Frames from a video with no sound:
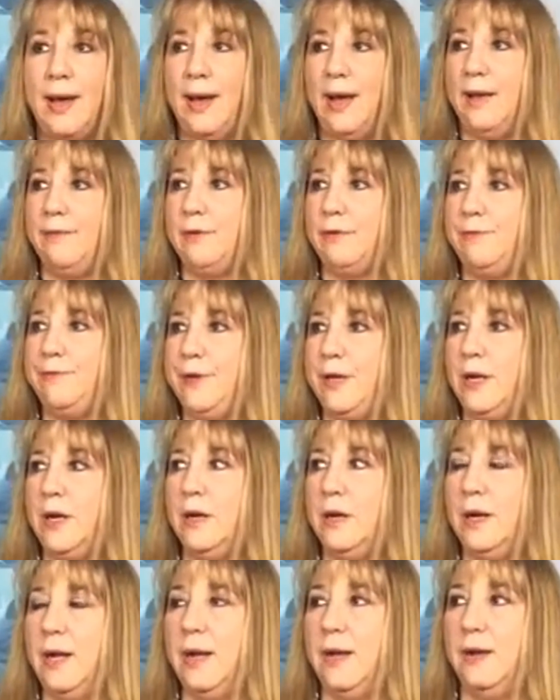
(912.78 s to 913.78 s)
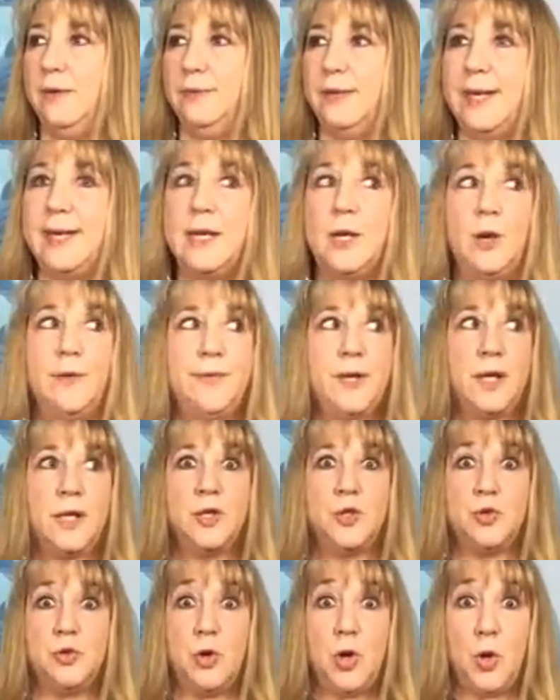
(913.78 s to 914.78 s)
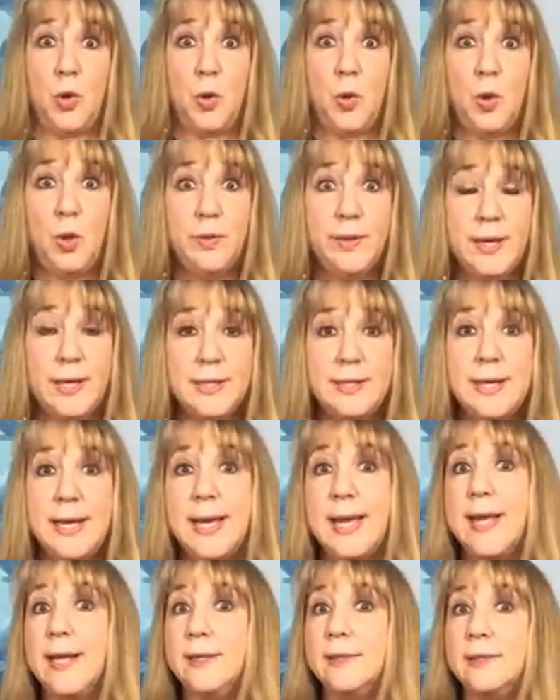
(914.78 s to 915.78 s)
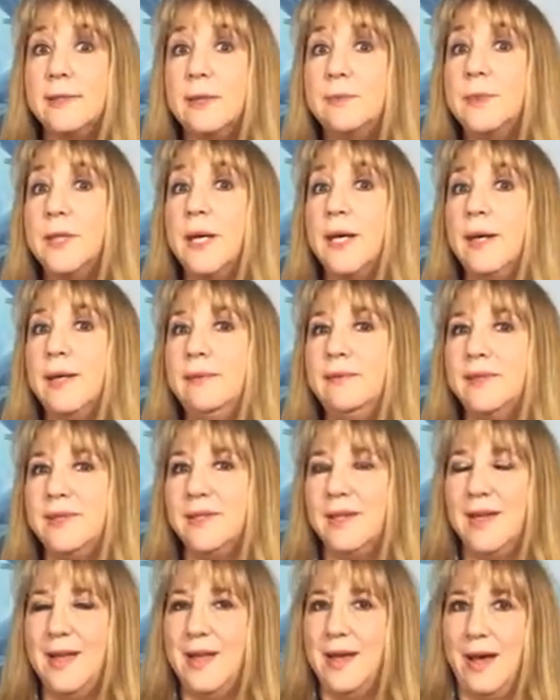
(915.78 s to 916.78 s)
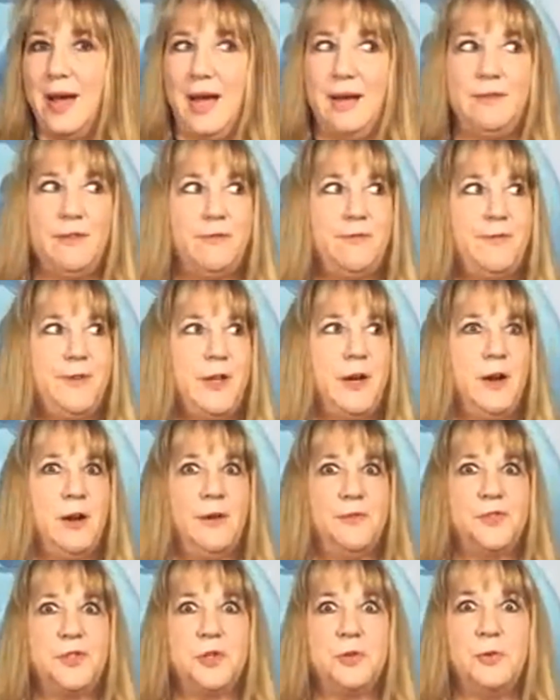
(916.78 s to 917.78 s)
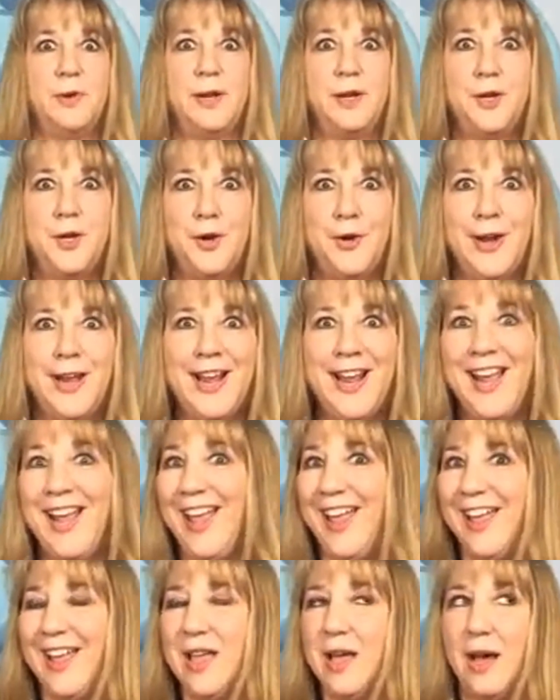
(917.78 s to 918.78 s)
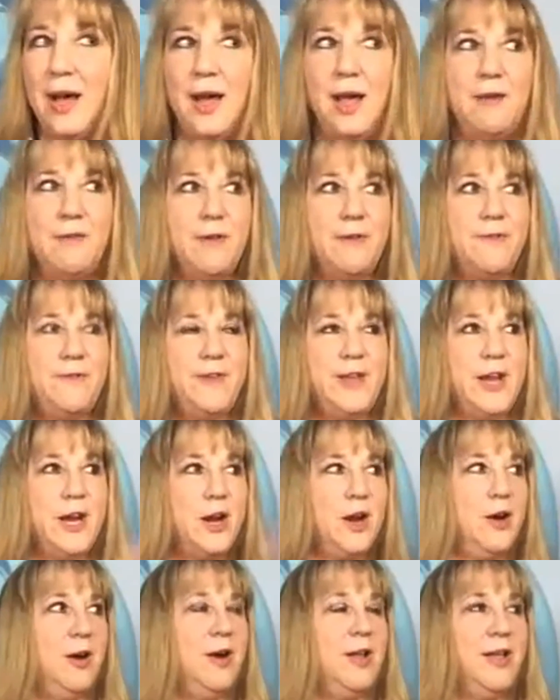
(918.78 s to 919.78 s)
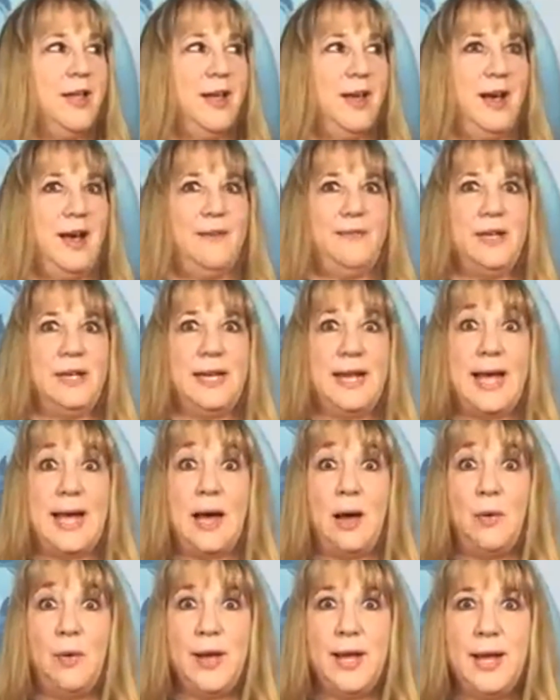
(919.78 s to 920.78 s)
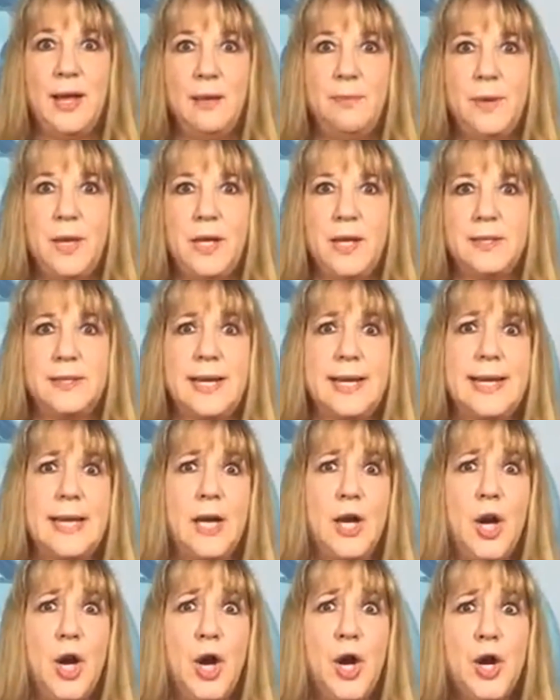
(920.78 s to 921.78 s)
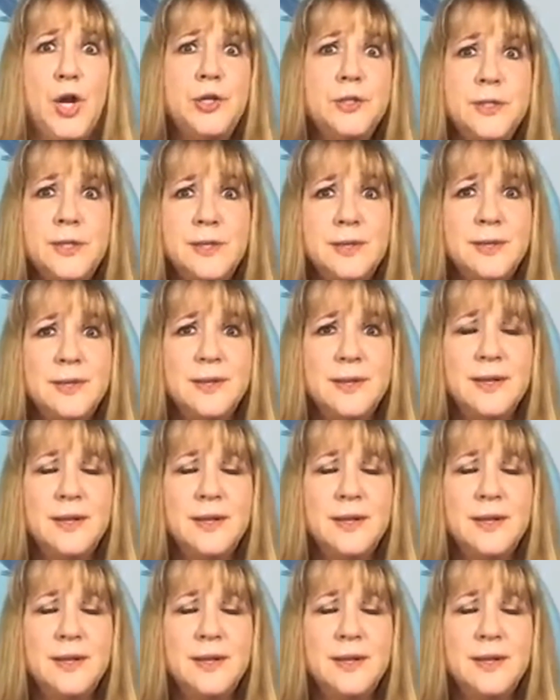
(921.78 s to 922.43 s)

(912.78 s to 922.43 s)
I have a fear of letting go of the control that it takes sometimes. I have a fear of surrendering. I have a fear of allowing because I get hurt.